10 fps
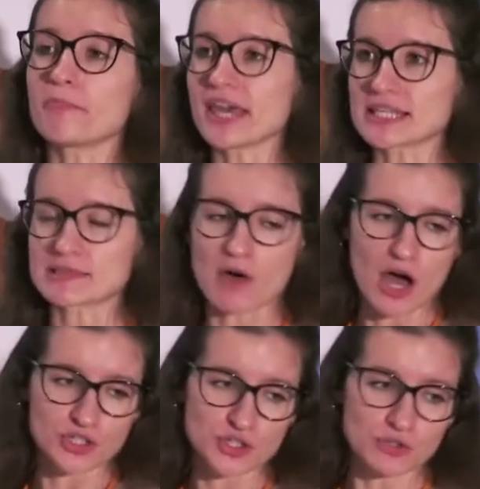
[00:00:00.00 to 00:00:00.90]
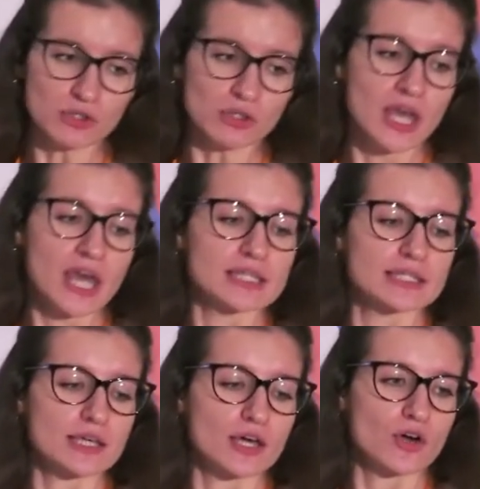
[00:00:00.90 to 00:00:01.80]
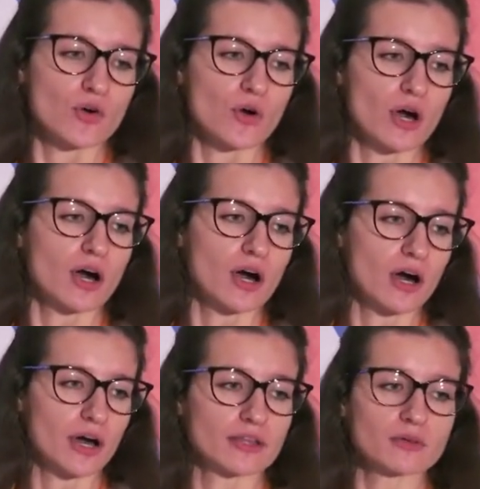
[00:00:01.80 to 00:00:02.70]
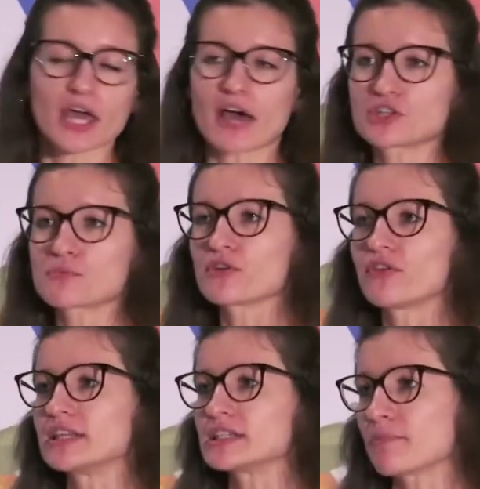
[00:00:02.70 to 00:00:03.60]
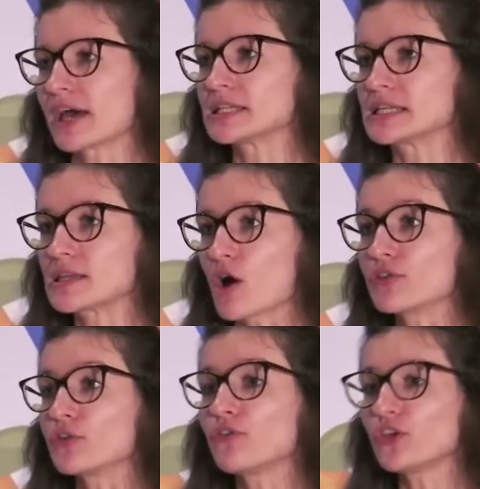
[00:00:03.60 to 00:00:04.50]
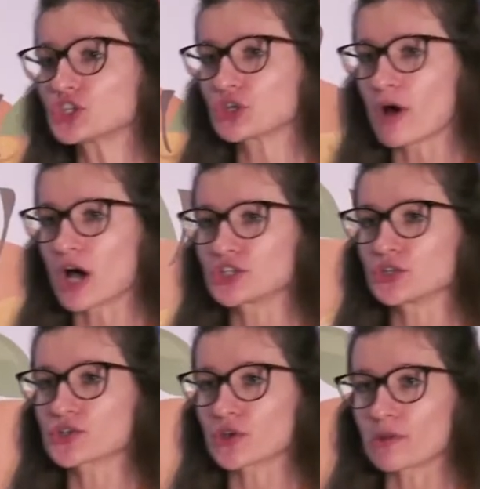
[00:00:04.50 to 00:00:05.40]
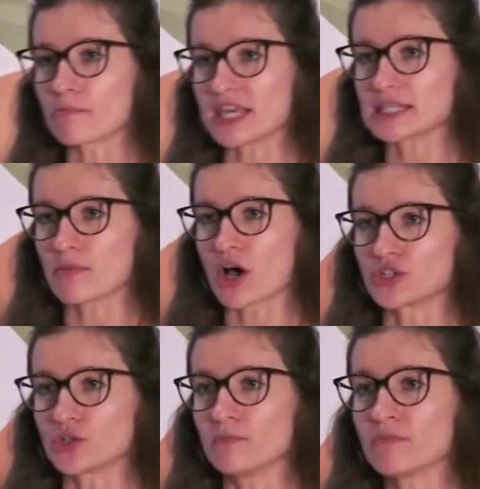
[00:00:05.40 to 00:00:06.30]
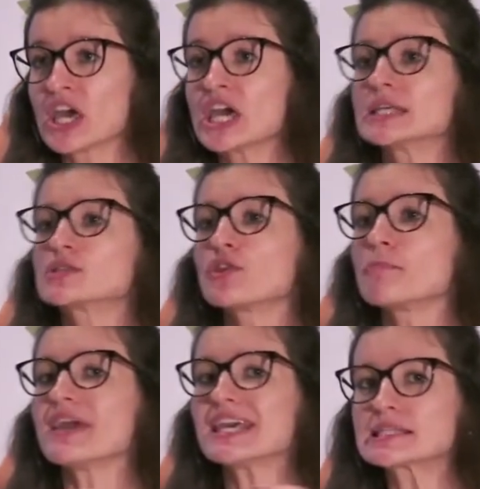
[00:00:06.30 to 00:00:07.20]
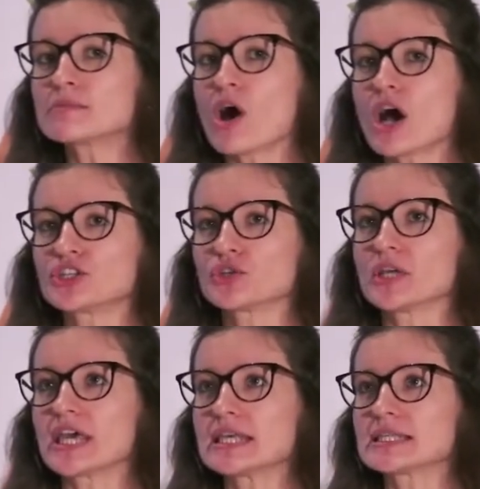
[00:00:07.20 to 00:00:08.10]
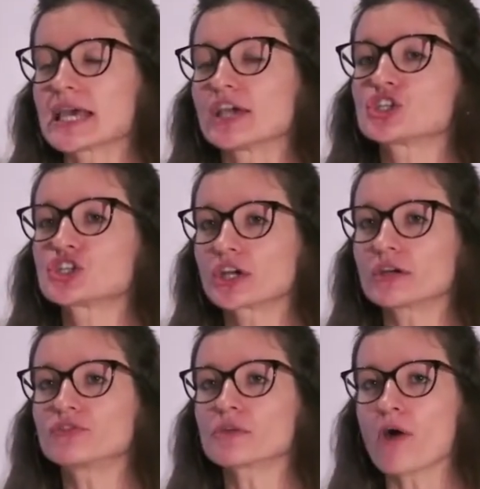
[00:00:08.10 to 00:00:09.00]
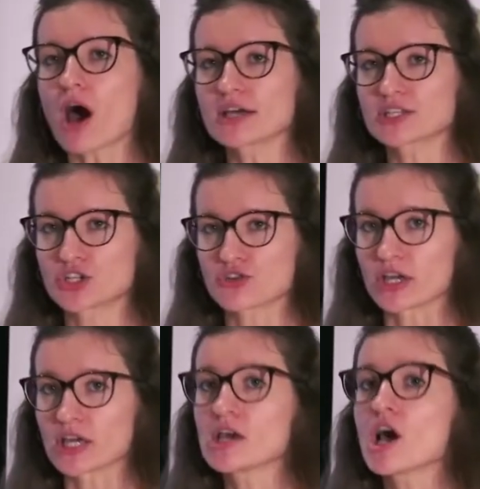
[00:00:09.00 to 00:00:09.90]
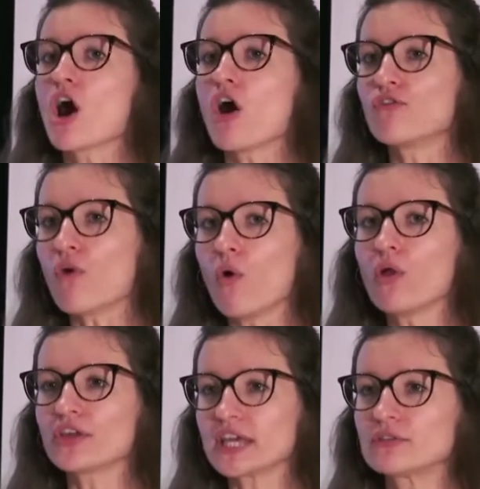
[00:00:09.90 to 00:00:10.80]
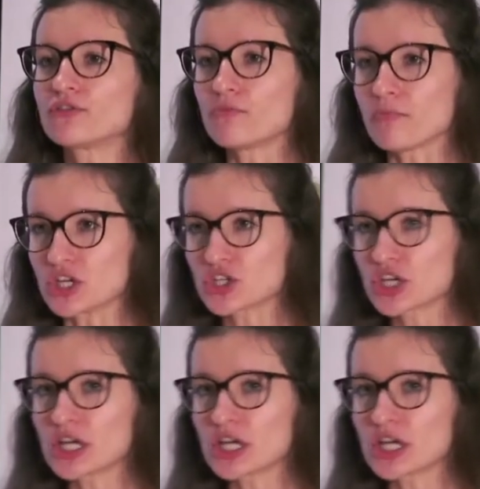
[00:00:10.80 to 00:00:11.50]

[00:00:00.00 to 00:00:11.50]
base module. So, and then we have to provide the dependency of the feature modules on the base module. So the base module is a shared repository of all the information